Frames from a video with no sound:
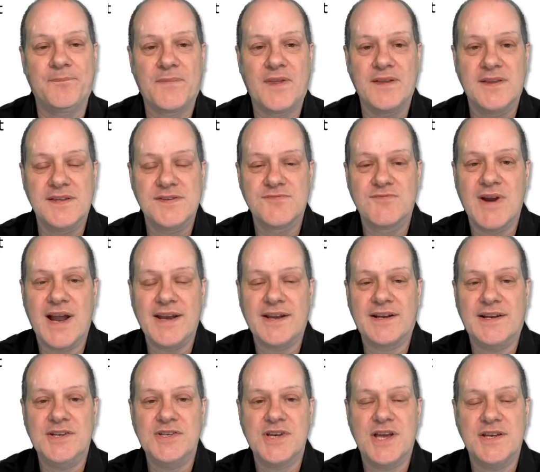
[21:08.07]
this
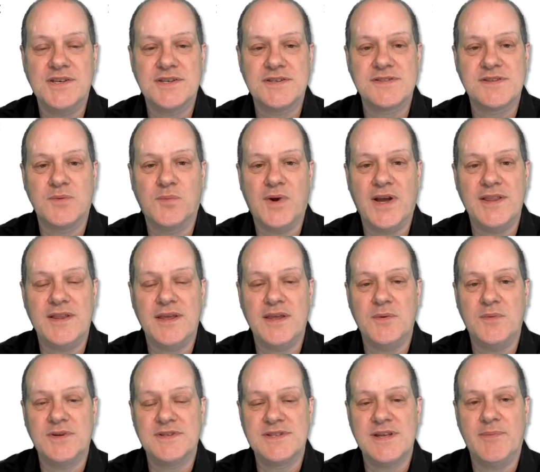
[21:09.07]
radically changes the way that you
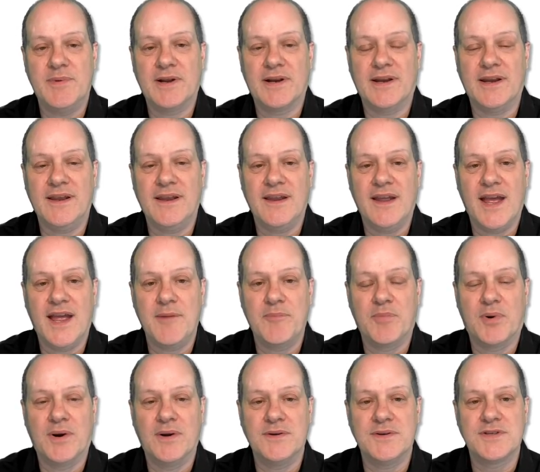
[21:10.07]
would typically
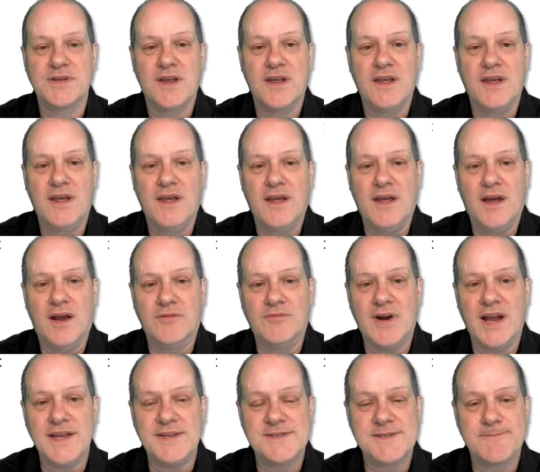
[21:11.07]
approach a
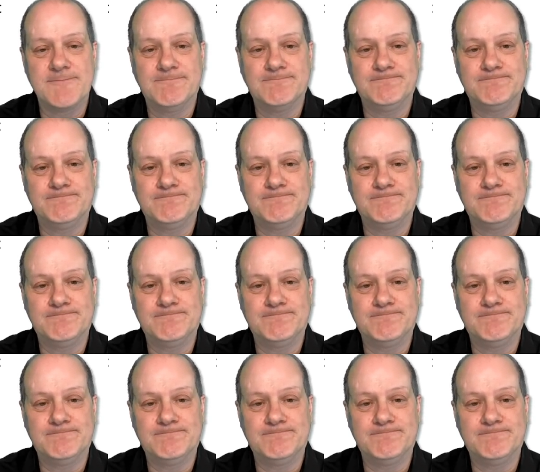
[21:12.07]
race.